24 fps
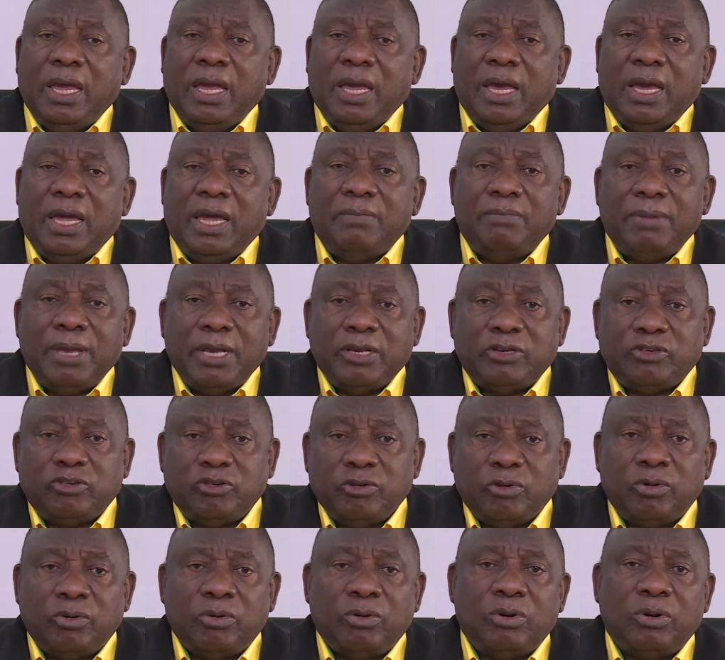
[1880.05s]
and make
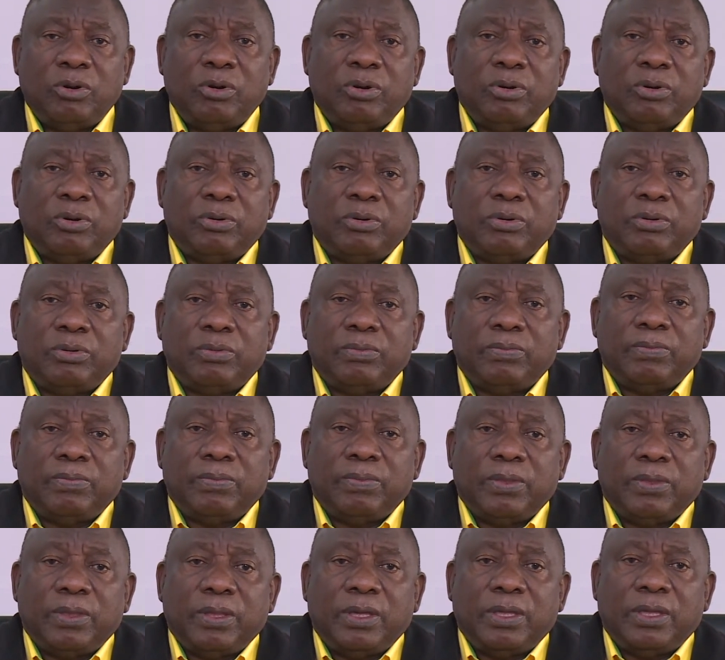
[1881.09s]
sure
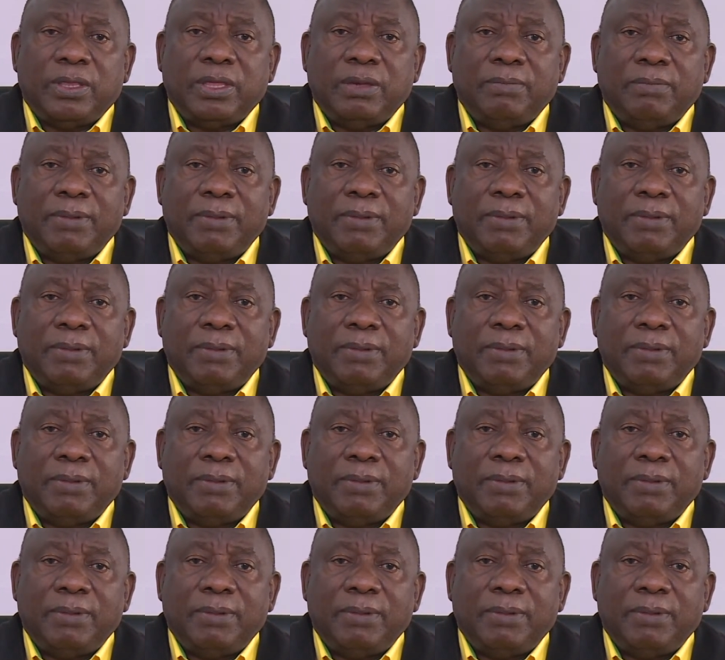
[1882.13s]
the